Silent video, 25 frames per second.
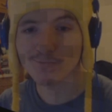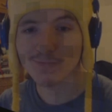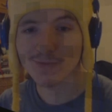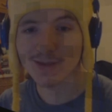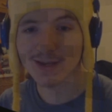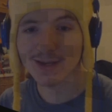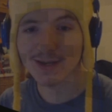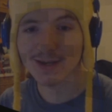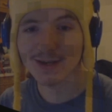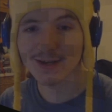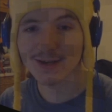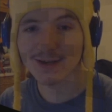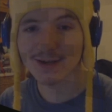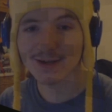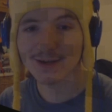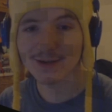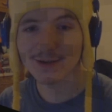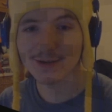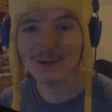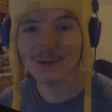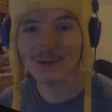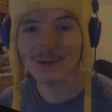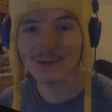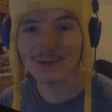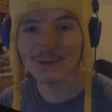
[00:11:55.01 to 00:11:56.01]

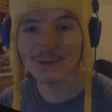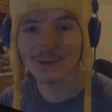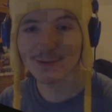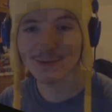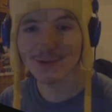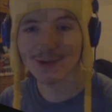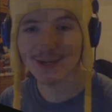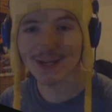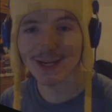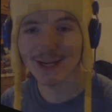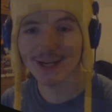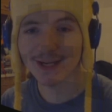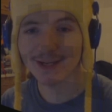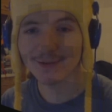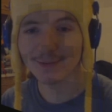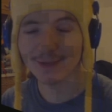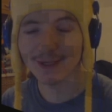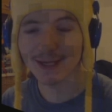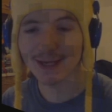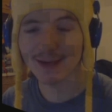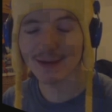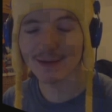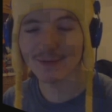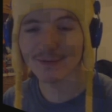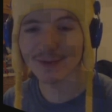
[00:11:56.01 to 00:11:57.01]
Okay, we
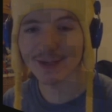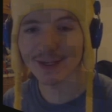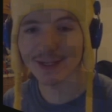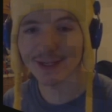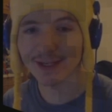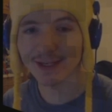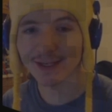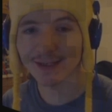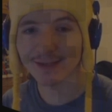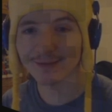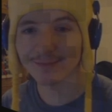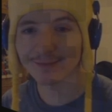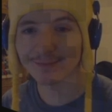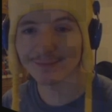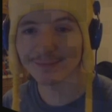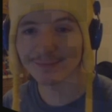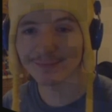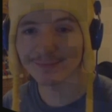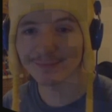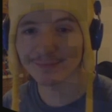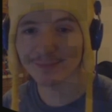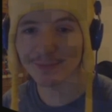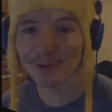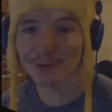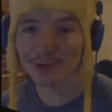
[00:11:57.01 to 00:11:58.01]
have a
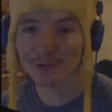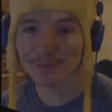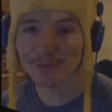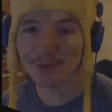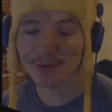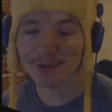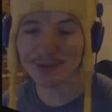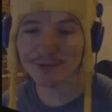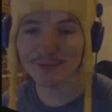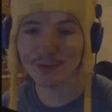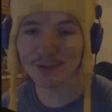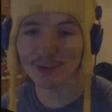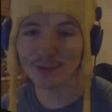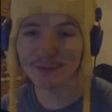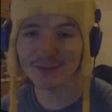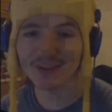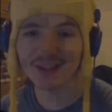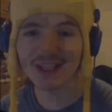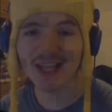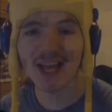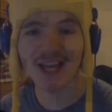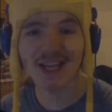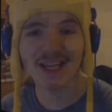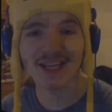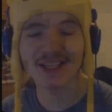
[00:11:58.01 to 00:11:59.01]
postbox full of
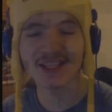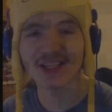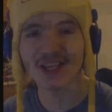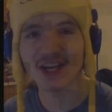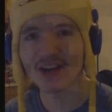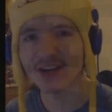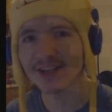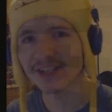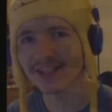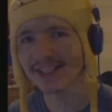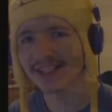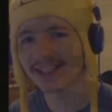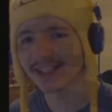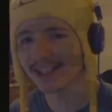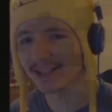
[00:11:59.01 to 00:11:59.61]
lying honey,